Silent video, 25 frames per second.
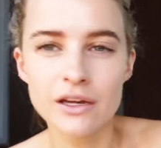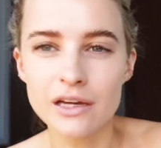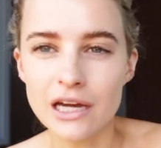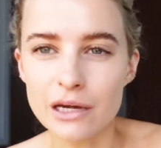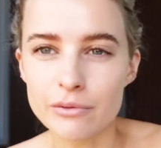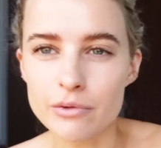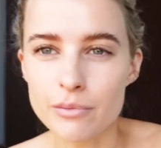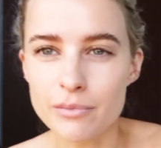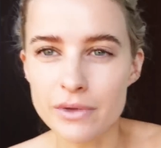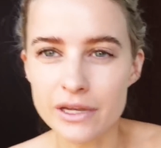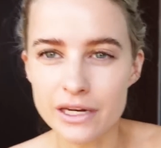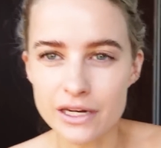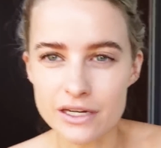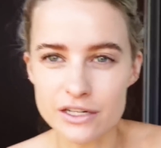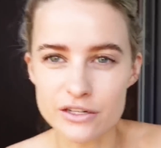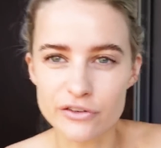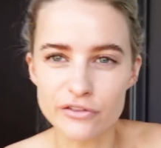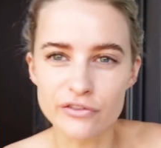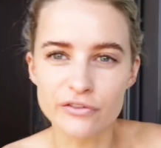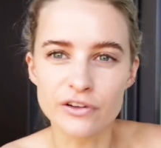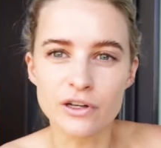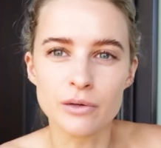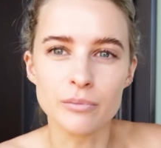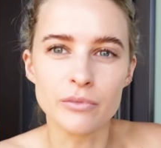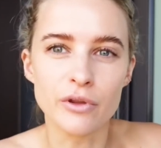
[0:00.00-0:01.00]
I've been meaning to
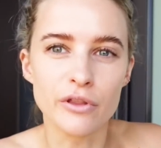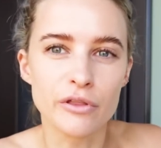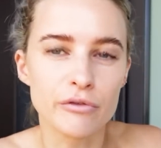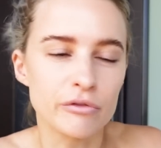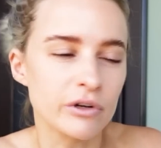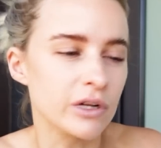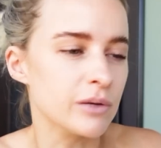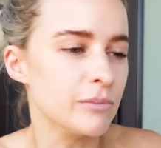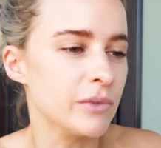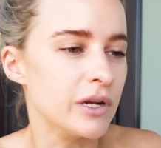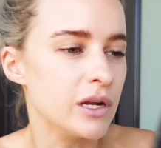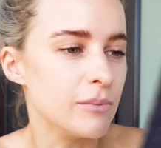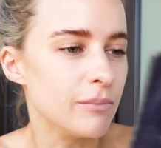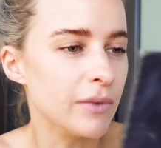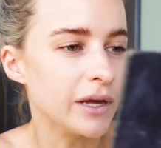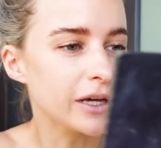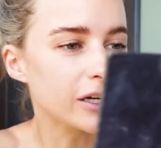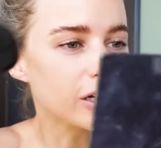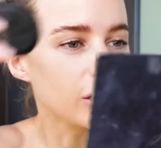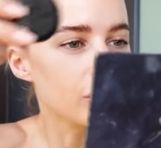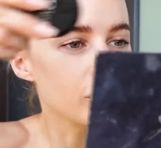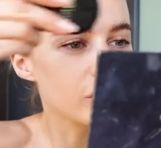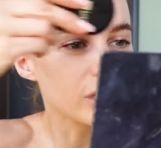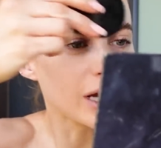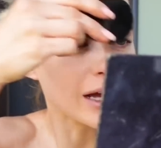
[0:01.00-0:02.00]
film a three minute
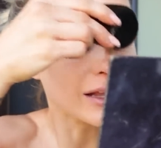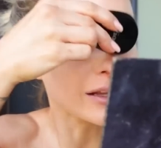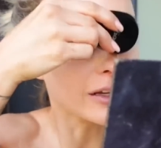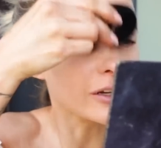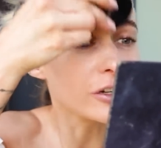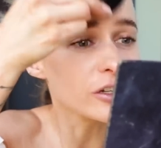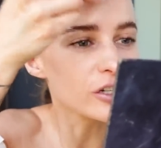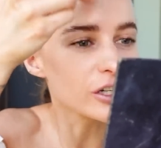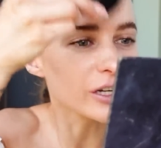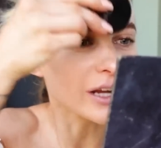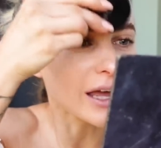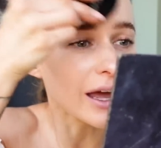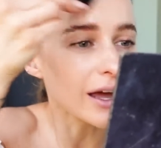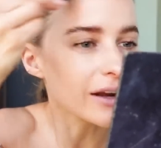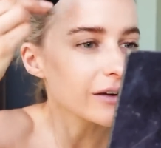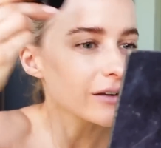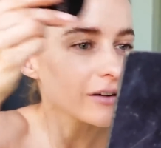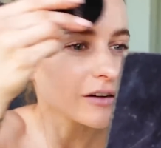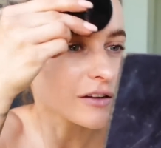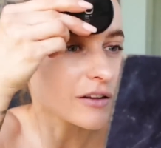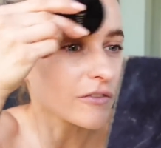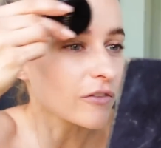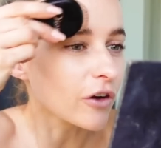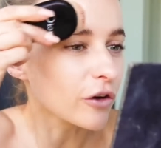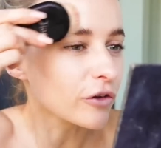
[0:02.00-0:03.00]
makeup challenge again
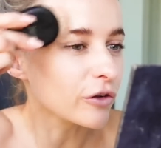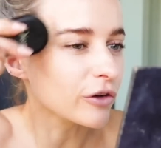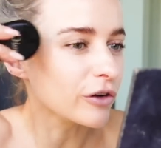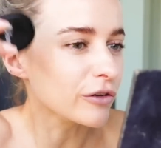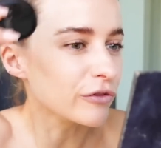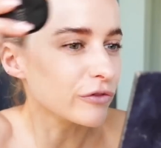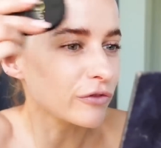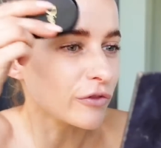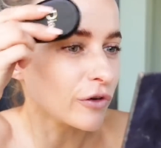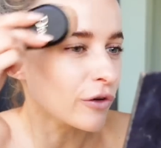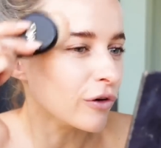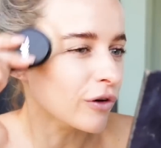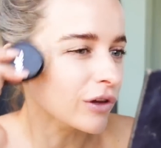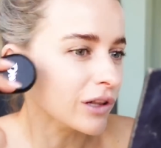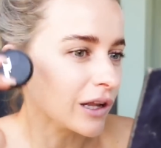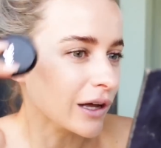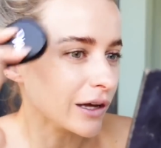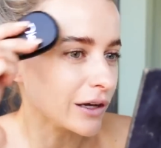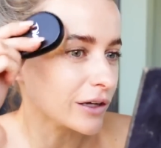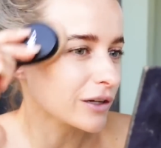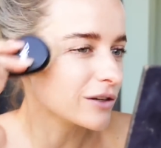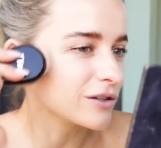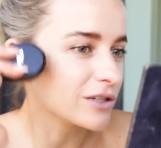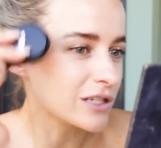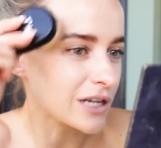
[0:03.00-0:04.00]
because I've not done it for
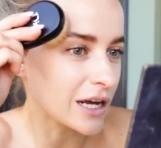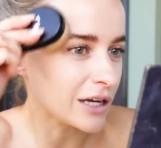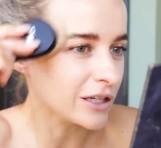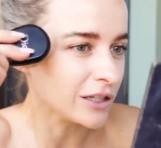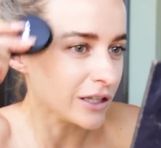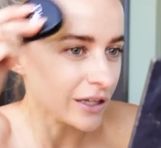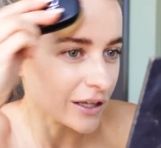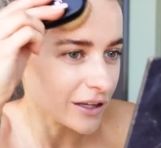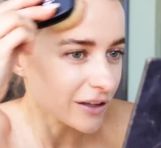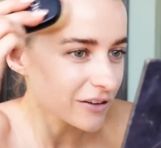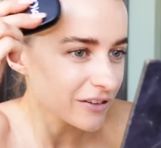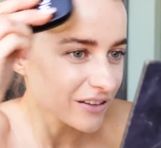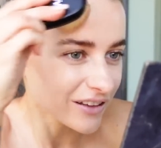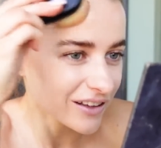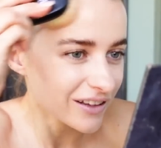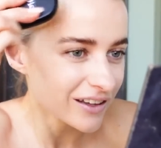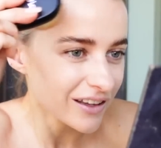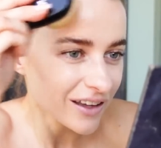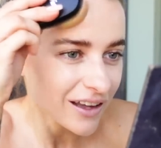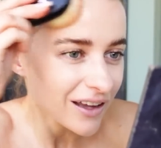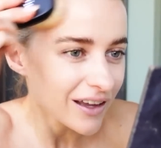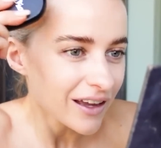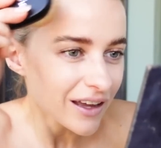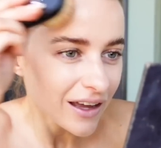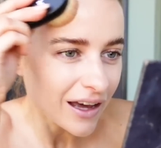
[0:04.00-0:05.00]
like 10 years
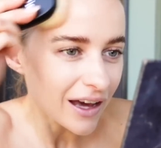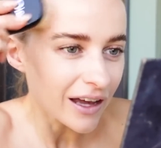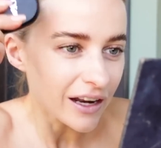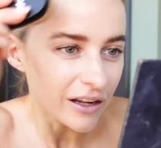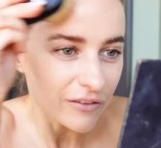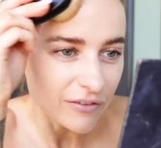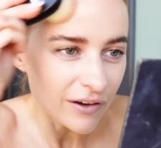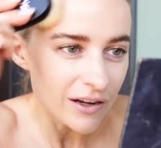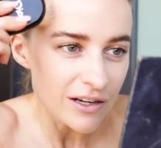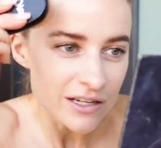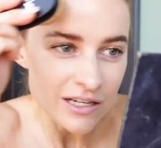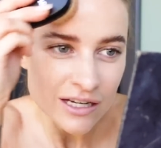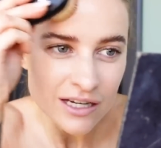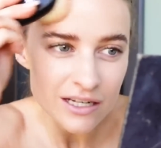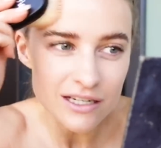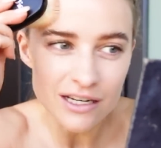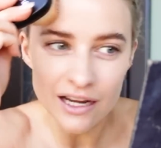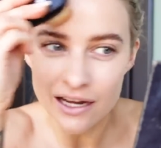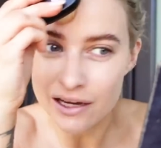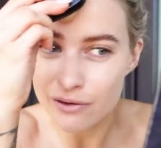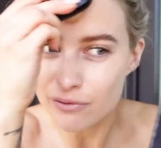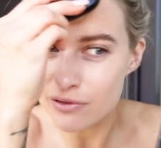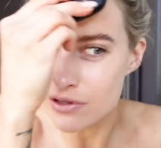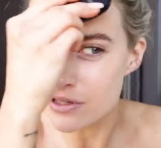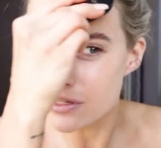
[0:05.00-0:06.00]
and if I did
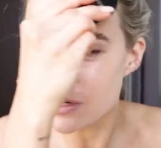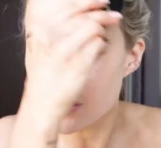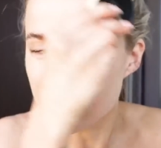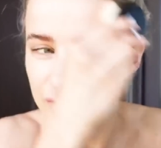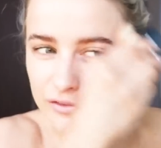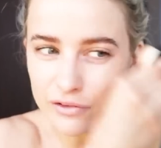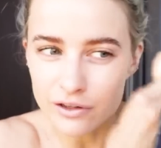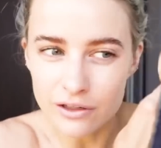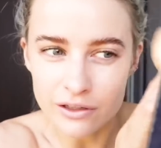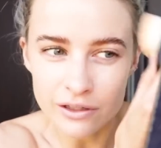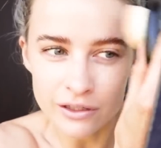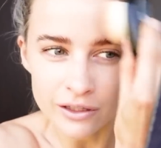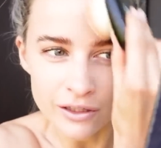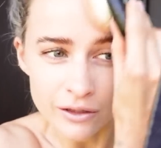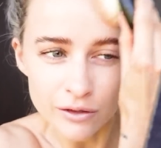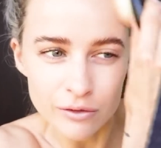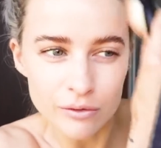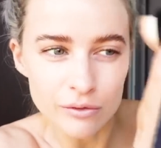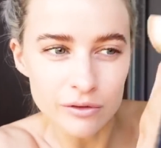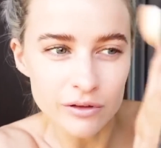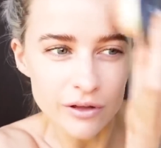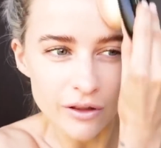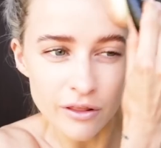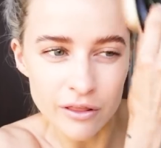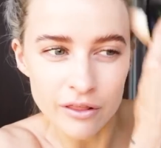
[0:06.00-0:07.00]
I would definitely
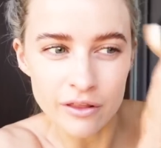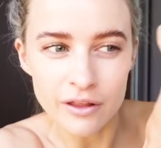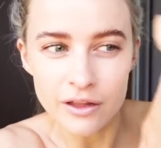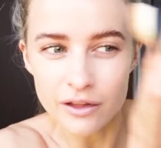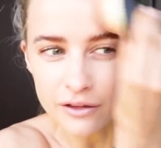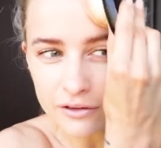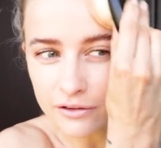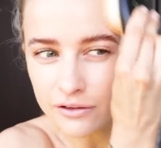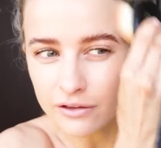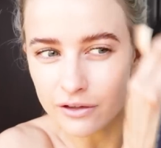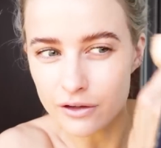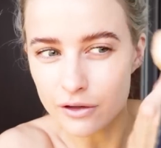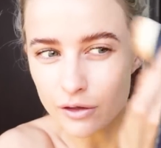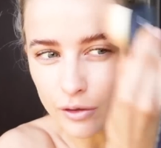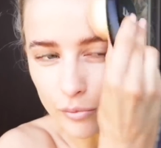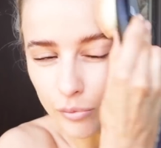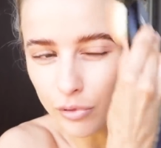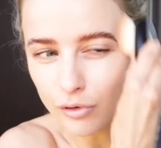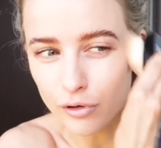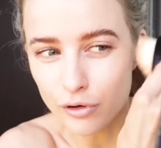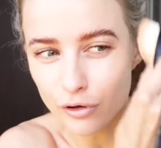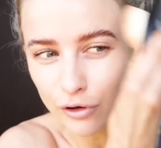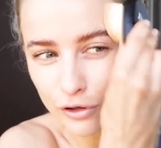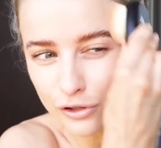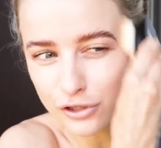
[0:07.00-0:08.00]
use this
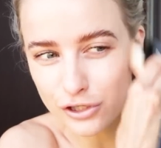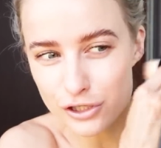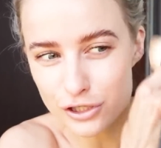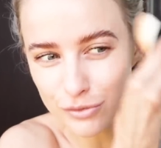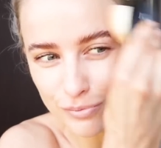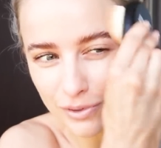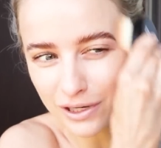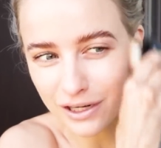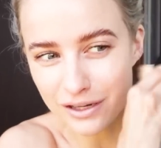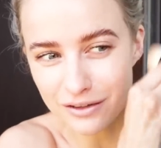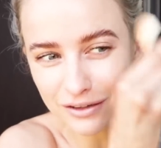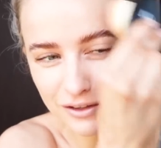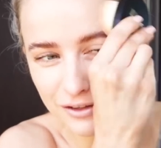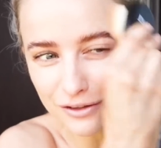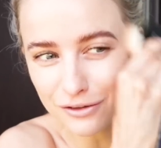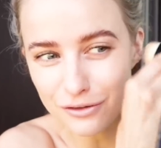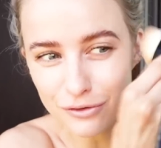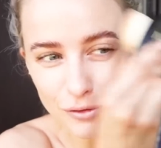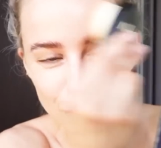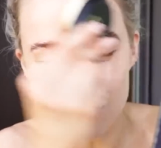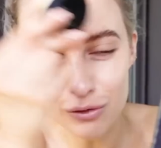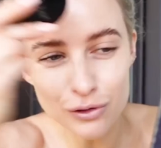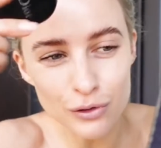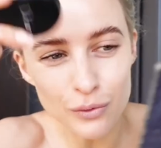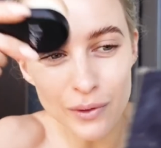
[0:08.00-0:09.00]
brush because it's
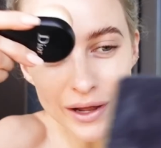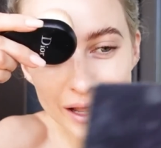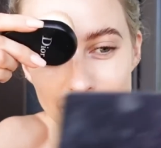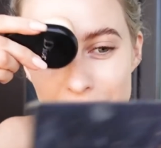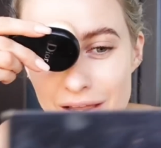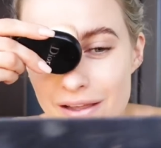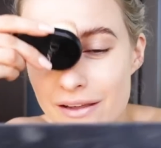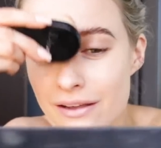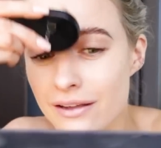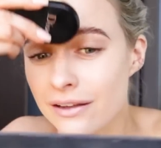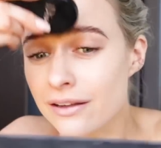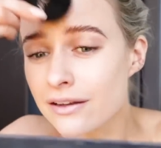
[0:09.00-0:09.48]
so quick.